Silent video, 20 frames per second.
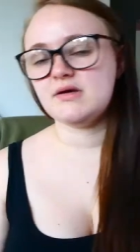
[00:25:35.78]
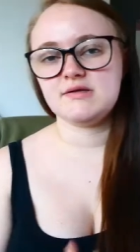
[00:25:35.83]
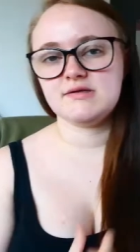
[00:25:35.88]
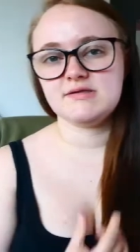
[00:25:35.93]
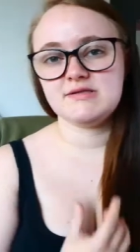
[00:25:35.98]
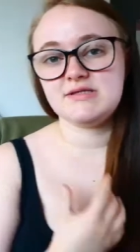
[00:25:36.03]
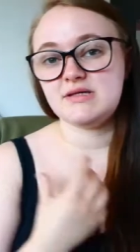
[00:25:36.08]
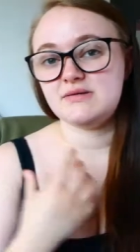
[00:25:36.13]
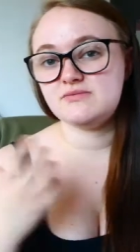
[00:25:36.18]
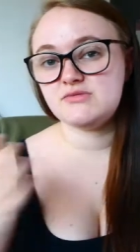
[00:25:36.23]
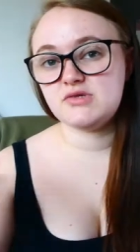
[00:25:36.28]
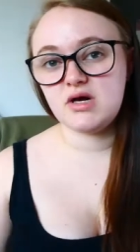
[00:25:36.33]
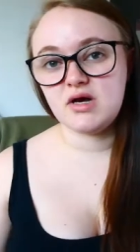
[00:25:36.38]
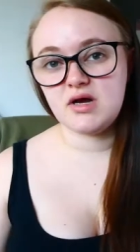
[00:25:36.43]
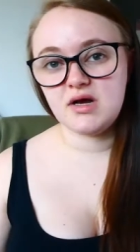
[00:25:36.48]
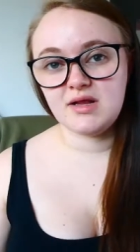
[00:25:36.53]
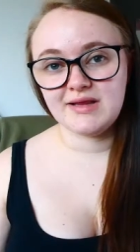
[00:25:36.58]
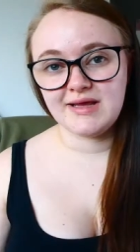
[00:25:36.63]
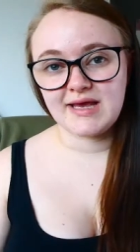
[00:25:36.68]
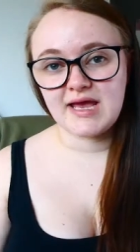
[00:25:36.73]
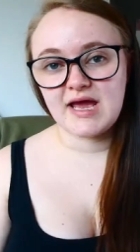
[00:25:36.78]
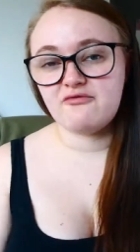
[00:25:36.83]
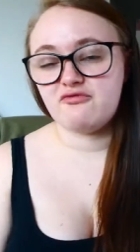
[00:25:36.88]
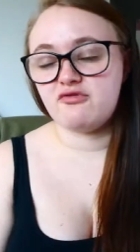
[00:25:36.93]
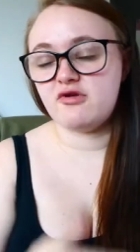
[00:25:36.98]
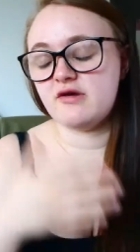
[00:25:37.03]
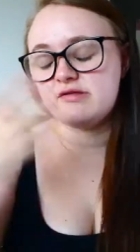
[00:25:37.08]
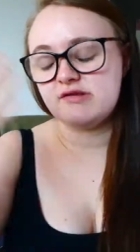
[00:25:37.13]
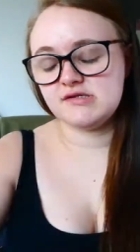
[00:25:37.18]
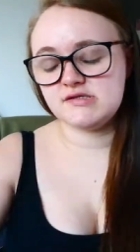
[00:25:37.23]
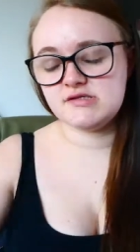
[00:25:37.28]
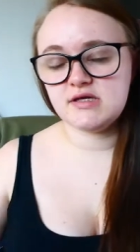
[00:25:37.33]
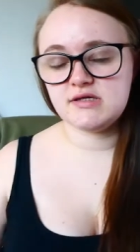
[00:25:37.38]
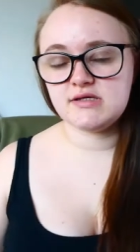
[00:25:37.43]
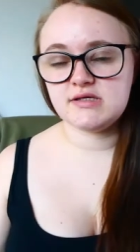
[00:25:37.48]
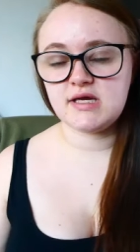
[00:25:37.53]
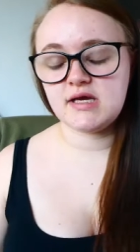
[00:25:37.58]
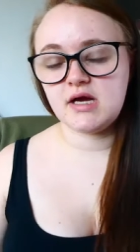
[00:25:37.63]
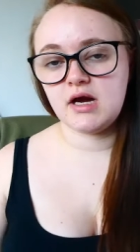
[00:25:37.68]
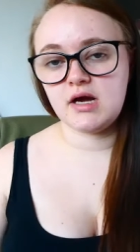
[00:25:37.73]
Some like every other
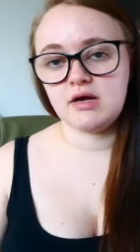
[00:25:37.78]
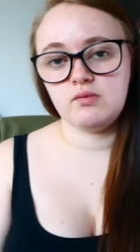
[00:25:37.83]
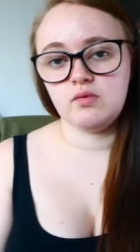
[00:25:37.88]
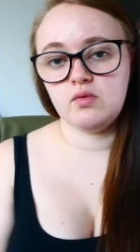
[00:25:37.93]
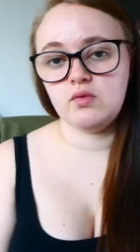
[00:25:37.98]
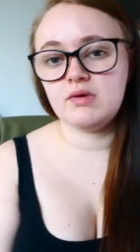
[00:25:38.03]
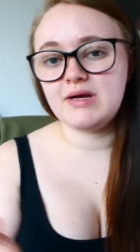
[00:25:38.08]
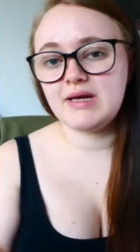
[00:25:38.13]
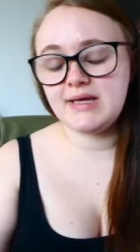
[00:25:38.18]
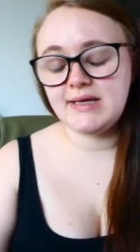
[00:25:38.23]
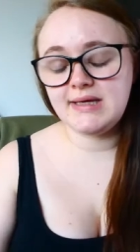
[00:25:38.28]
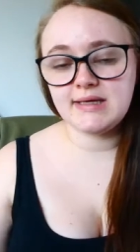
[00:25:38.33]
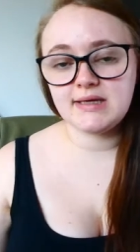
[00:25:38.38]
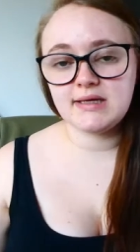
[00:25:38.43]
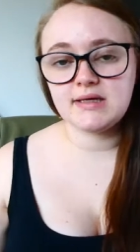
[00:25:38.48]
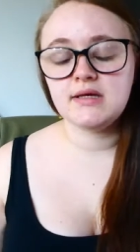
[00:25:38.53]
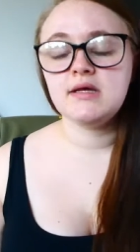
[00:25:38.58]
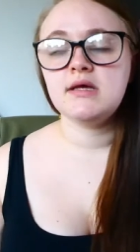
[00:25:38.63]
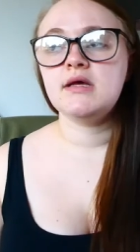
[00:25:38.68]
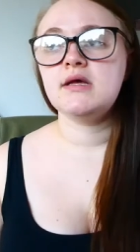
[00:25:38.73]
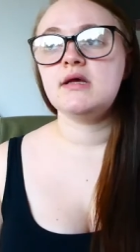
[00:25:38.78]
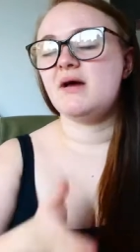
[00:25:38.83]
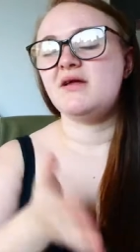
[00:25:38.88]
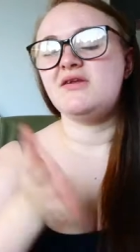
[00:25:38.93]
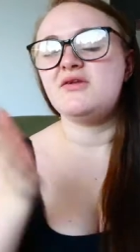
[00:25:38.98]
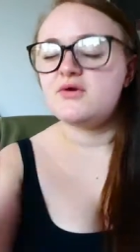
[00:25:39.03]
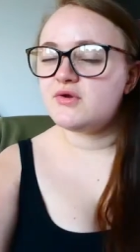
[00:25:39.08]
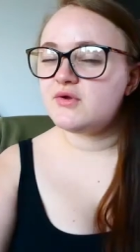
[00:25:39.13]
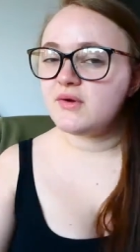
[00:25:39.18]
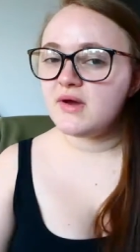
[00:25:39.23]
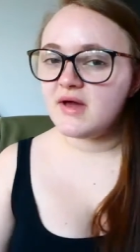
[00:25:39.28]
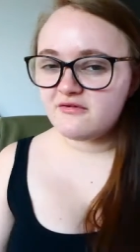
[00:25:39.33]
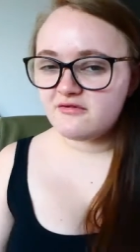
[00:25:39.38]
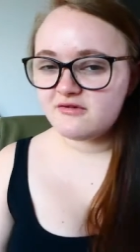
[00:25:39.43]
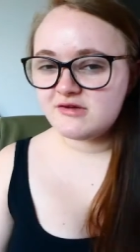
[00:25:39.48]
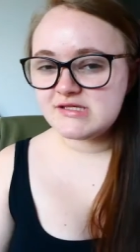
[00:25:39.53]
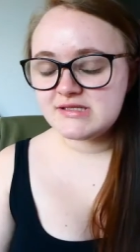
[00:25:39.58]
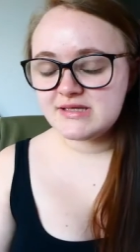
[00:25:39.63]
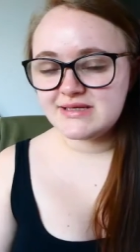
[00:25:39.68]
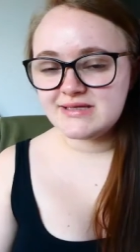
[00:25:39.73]
Sunday I will clean. I don't do it
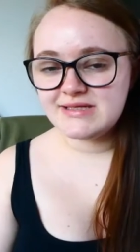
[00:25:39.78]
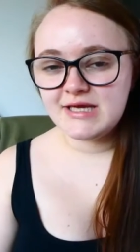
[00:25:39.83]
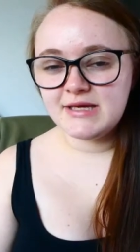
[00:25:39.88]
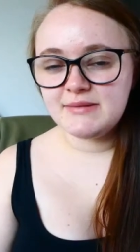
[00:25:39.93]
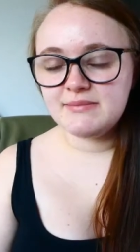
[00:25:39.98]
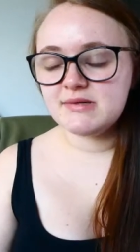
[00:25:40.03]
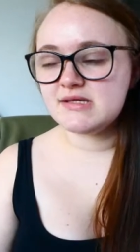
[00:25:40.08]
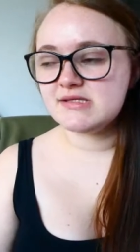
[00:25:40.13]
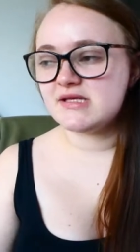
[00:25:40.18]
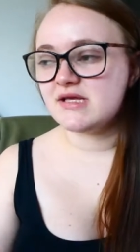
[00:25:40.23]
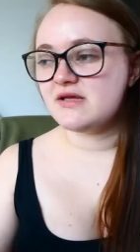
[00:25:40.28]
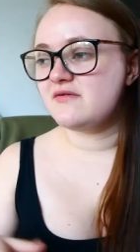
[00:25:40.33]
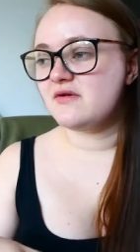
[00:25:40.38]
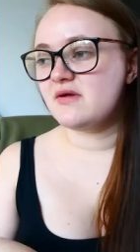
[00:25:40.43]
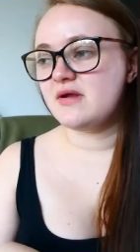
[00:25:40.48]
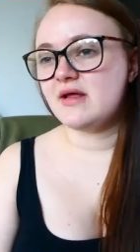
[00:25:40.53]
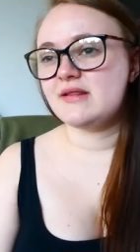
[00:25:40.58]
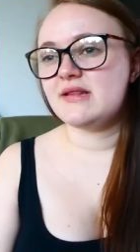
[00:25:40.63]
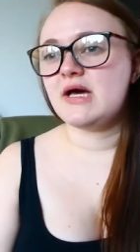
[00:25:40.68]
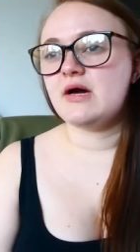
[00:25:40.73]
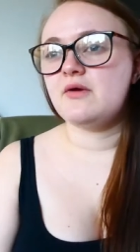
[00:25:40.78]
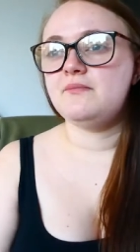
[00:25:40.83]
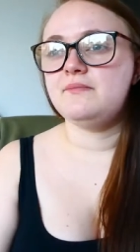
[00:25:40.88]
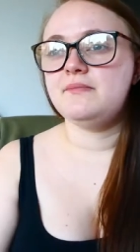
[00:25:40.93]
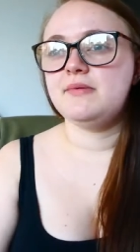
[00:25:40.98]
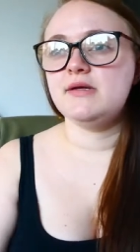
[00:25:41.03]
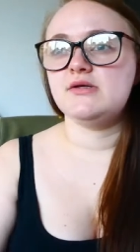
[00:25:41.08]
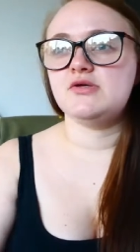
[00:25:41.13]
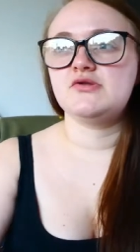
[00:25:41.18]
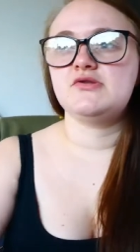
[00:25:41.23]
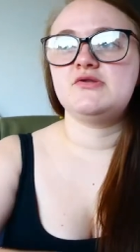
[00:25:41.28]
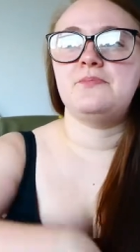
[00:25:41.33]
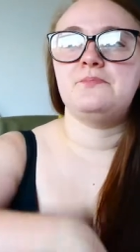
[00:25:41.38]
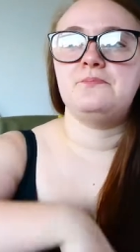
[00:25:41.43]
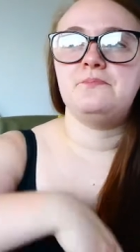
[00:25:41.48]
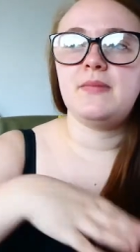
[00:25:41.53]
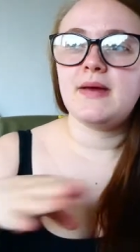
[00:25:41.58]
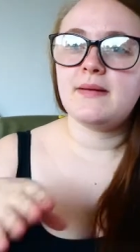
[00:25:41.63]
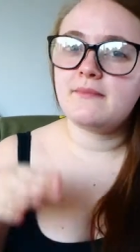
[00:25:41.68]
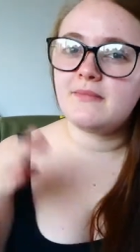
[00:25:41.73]
every Sunday because I feel like that would be just a
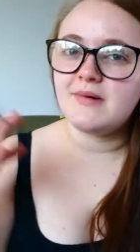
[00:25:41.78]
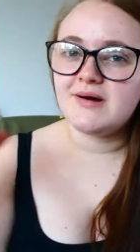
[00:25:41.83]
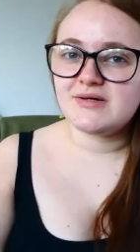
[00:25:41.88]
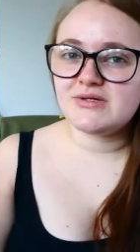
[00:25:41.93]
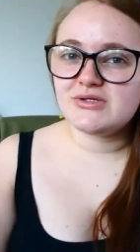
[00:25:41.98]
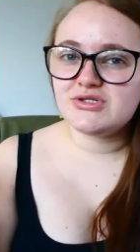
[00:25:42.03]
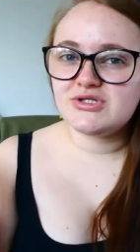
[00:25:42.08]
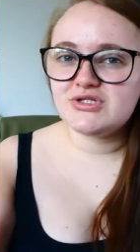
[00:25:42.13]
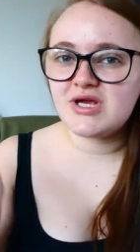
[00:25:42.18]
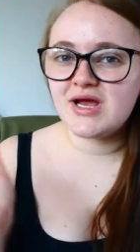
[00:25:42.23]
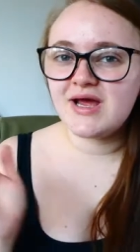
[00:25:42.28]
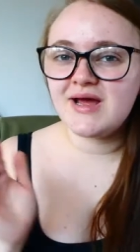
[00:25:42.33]
bit much.